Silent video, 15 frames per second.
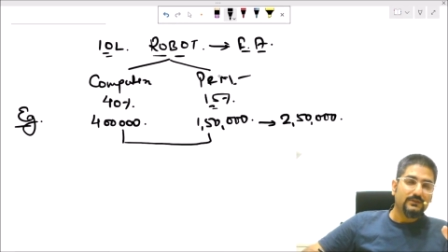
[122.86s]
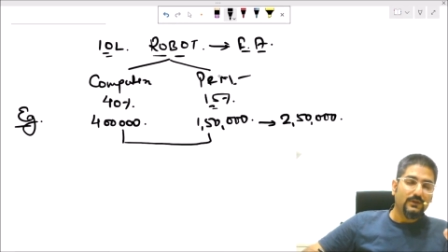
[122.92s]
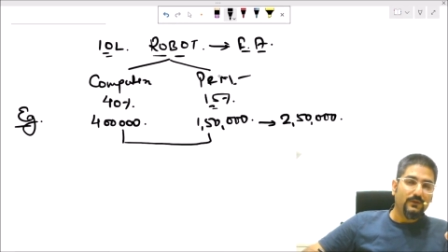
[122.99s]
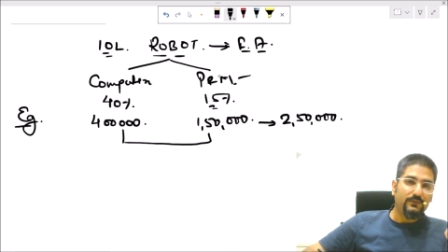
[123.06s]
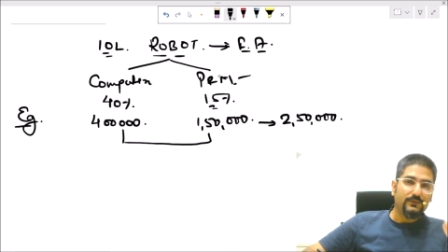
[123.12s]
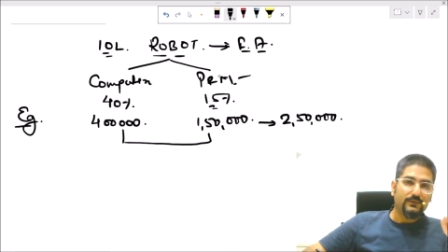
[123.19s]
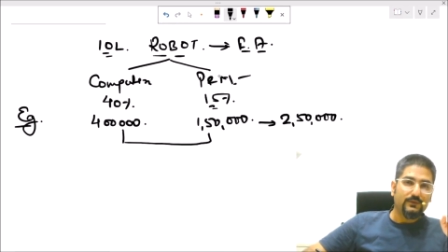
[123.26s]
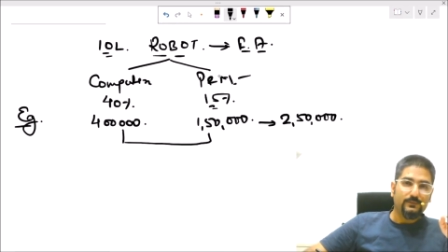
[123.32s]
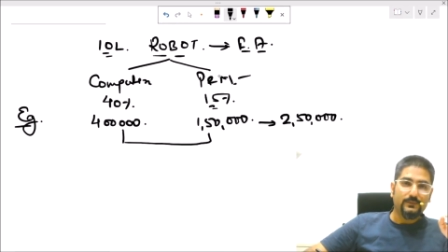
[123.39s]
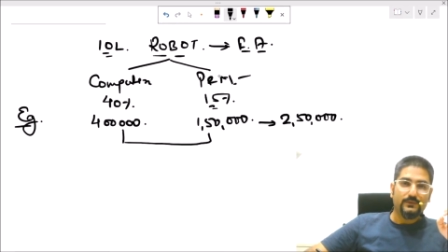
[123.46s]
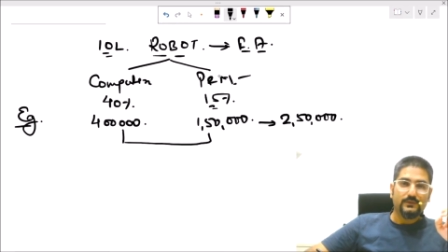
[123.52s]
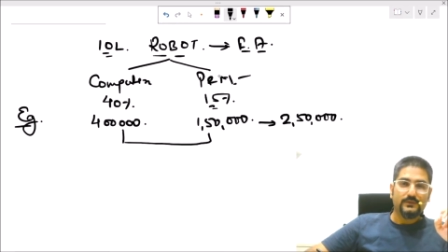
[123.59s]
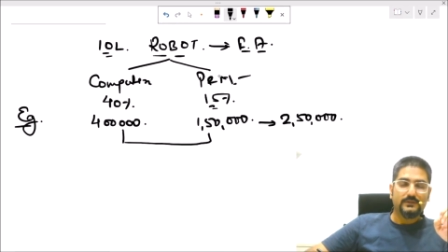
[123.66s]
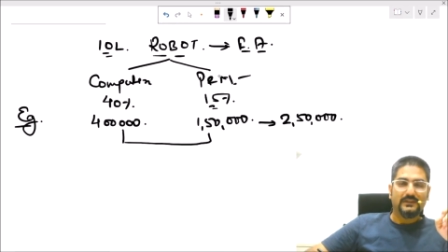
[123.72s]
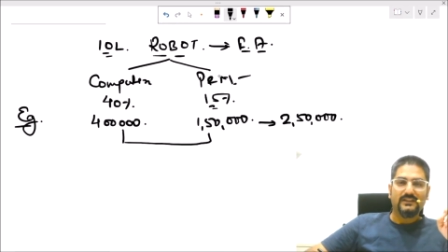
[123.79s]
of
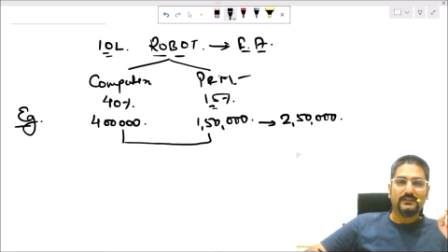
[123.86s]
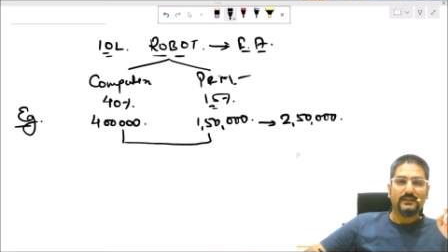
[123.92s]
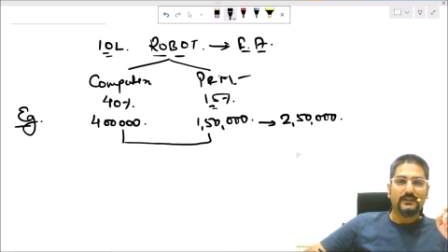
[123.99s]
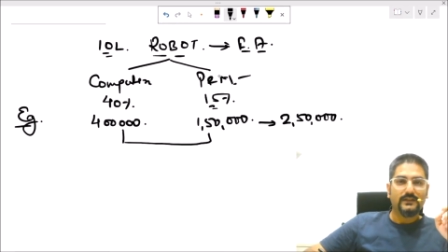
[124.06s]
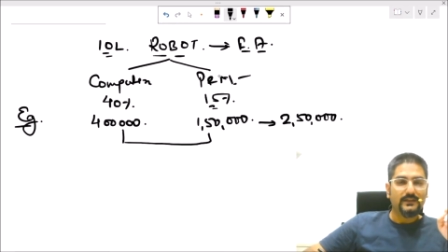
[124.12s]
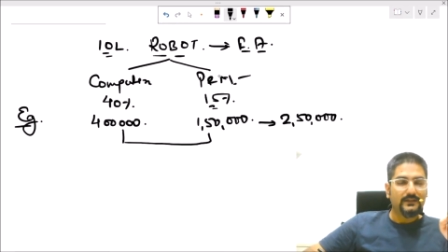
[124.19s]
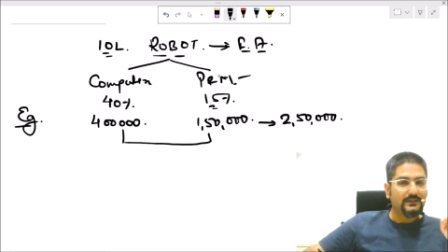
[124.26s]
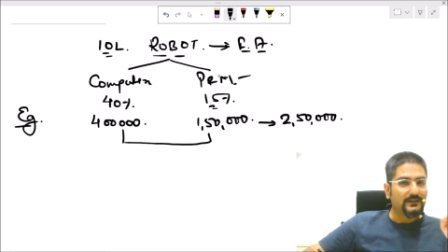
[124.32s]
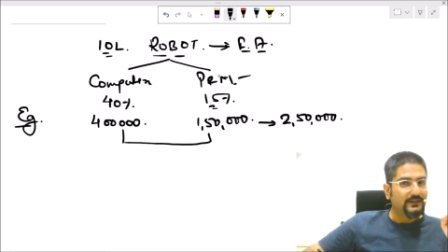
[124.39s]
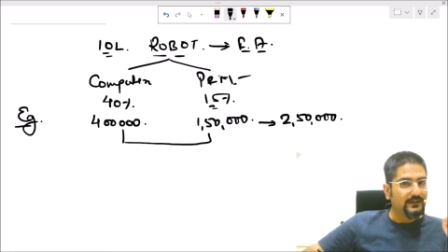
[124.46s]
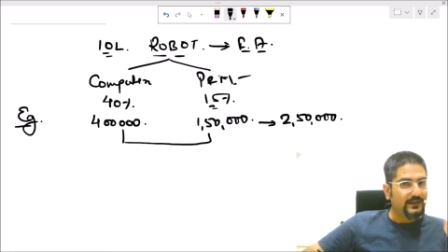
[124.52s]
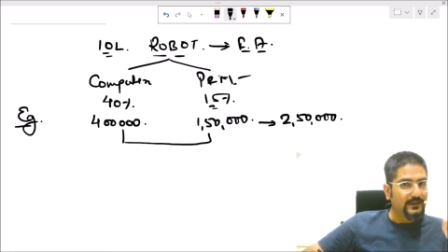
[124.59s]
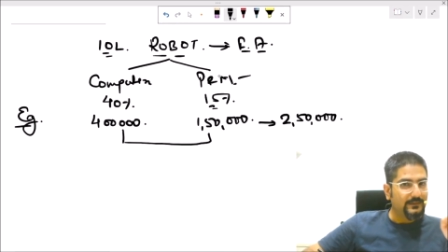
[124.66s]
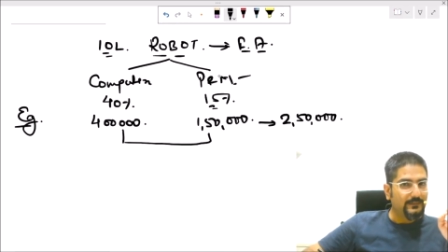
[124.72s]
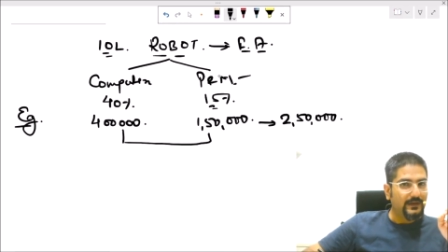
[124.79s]
robots is increasing
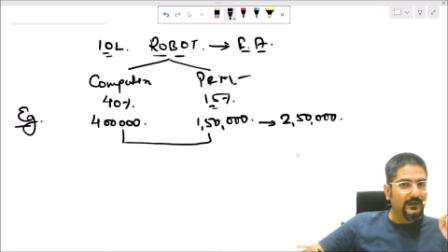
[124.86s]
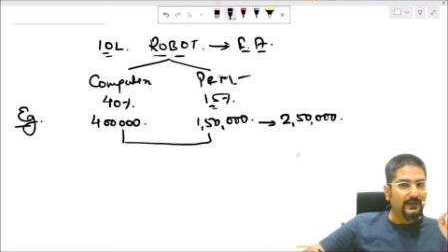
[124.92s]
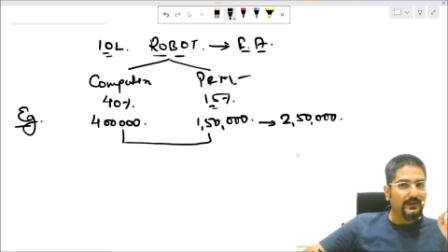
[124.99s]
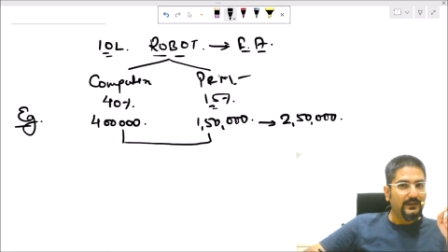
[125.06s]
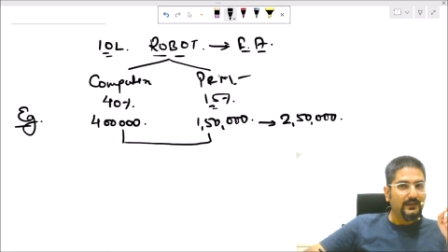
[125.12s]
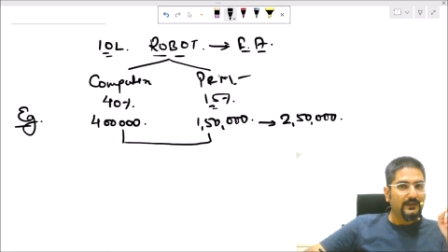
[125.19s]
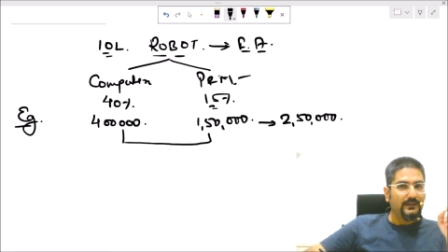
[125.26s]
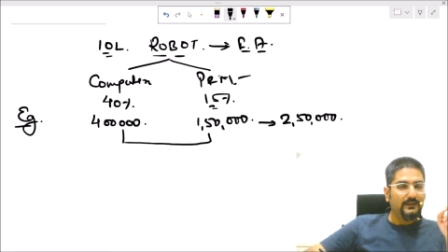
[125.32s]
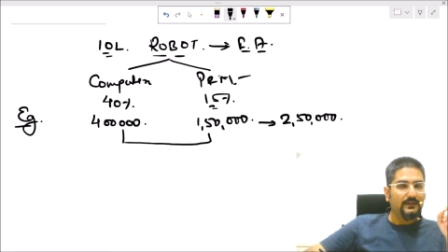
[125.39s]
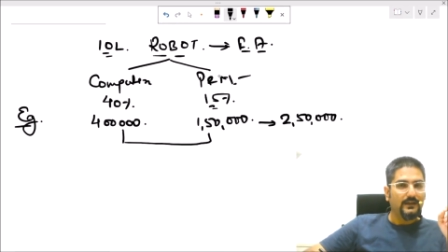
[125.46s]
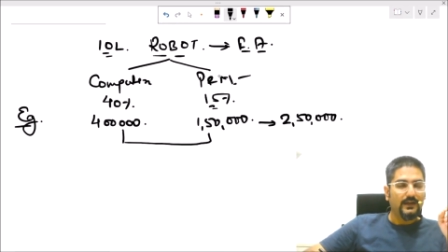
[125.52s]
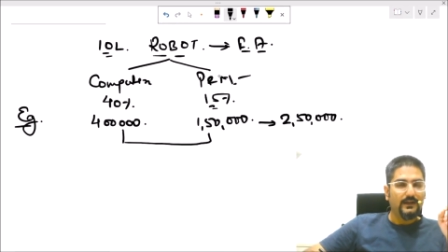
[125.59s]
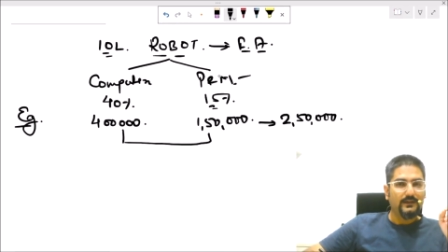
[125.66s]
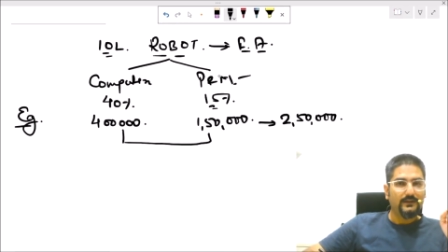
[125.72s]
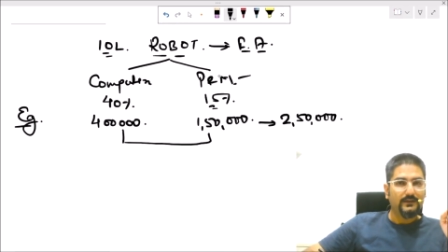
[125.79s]
day by day,
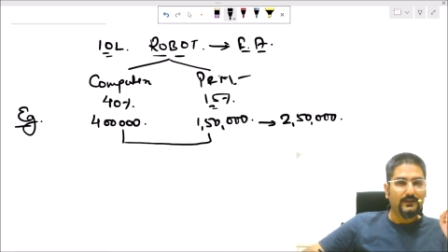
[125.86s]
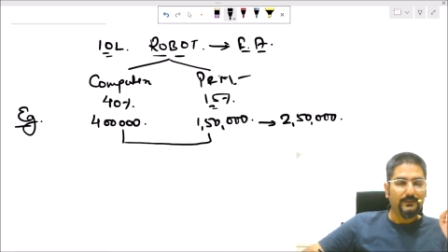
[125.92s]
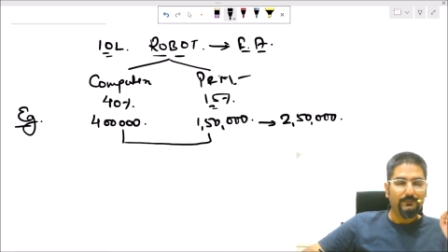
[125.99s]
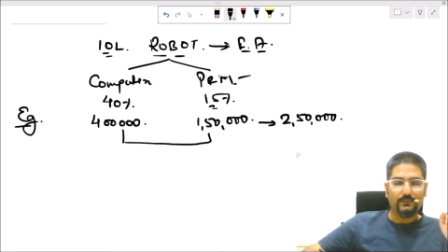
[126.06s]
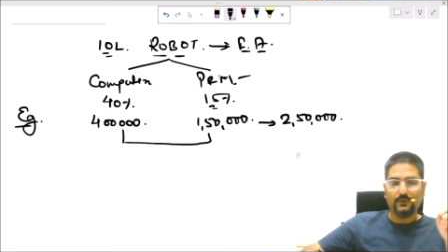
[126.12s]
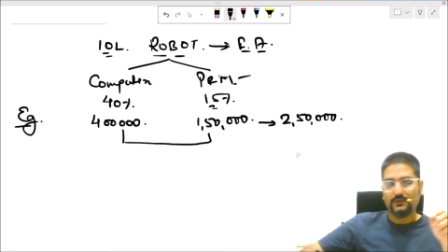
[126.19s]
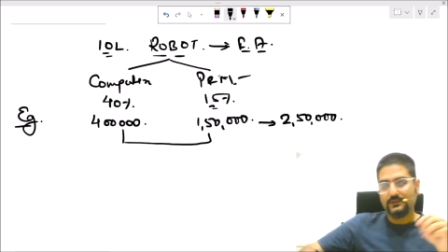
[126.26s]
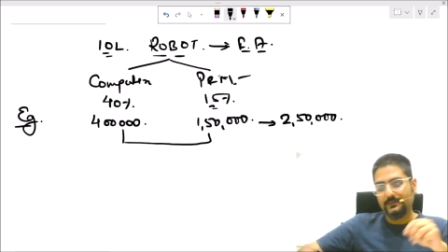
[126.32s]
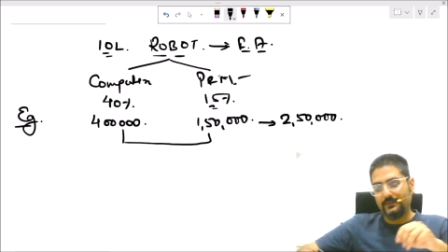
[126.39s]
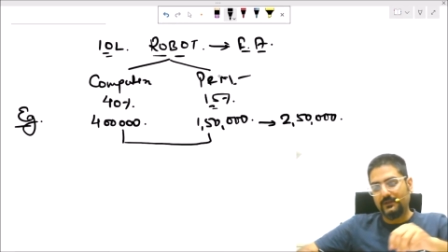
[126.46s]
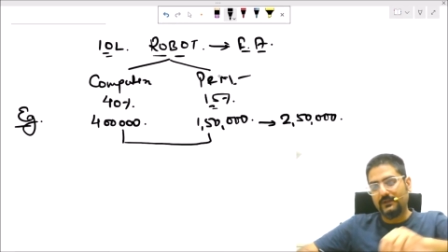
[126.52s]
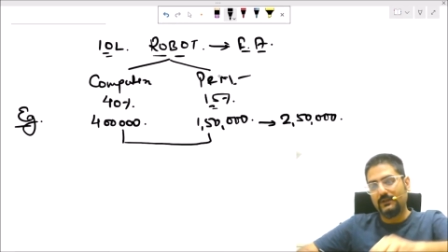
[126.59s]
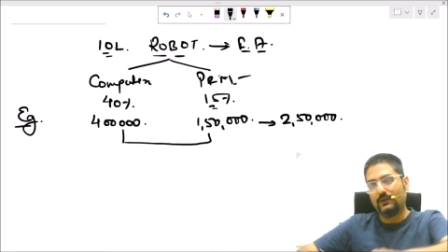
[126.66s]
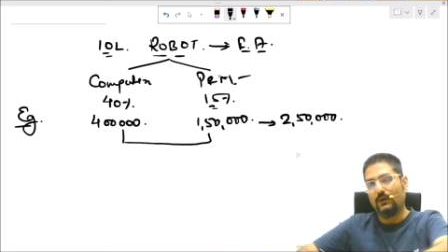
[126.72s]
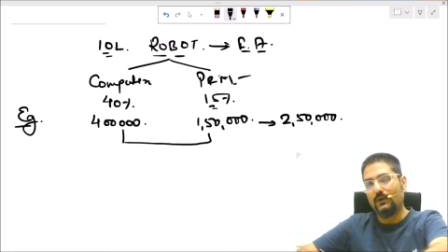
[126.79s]
and
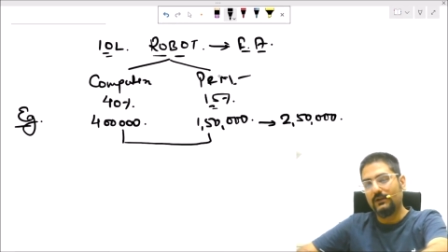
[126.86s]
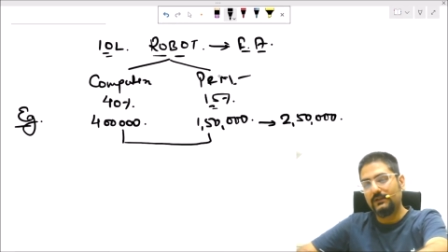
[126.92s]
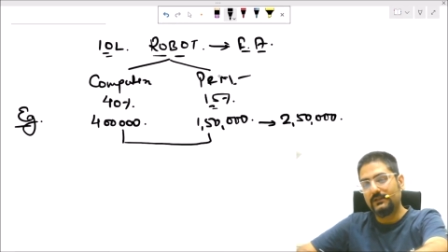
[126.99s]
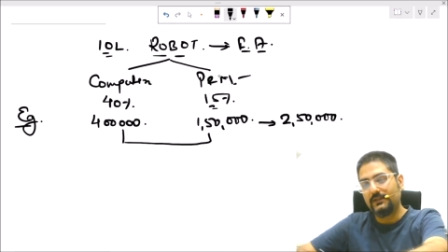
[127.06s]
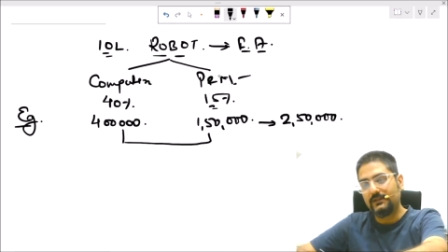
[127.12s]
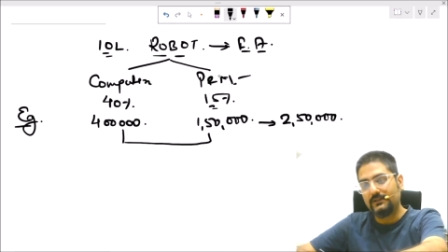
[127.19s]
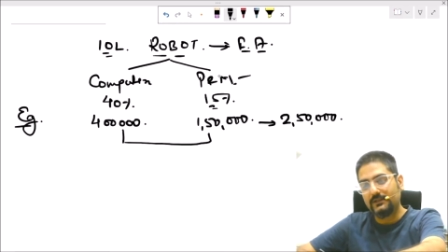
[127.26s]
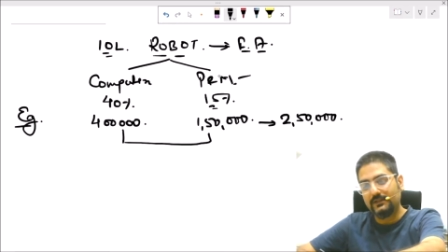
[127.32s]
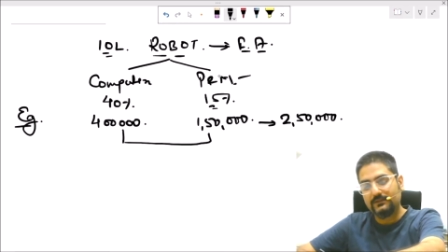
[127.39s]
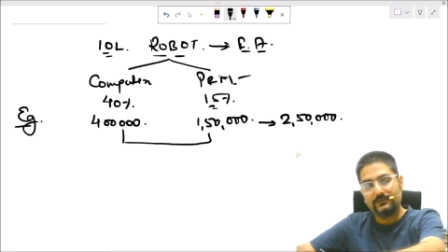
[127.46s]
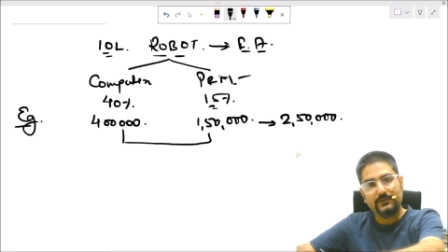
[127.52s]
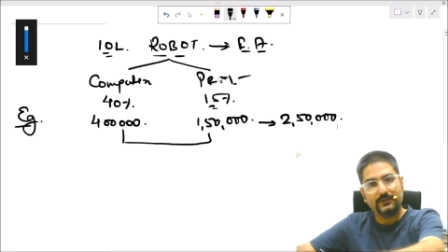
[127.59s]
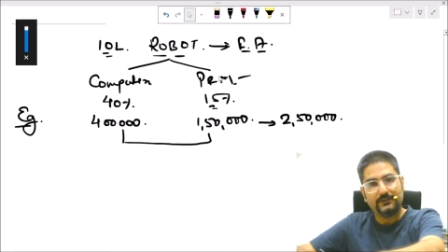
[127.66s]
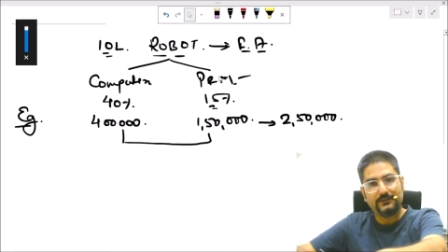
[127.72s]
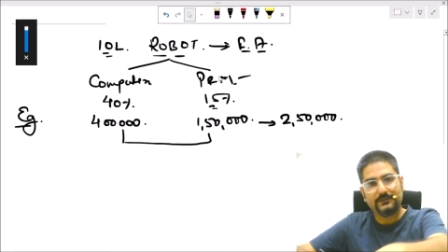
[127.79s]
approximately all the
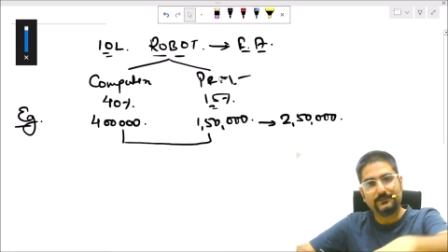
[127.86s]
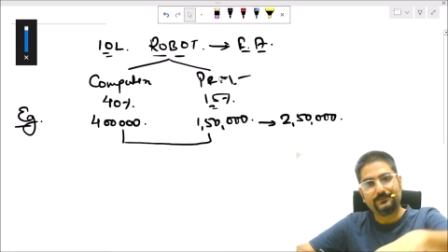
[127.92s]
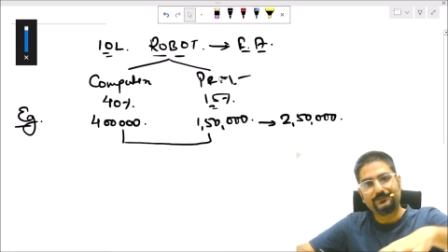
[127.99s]
industries,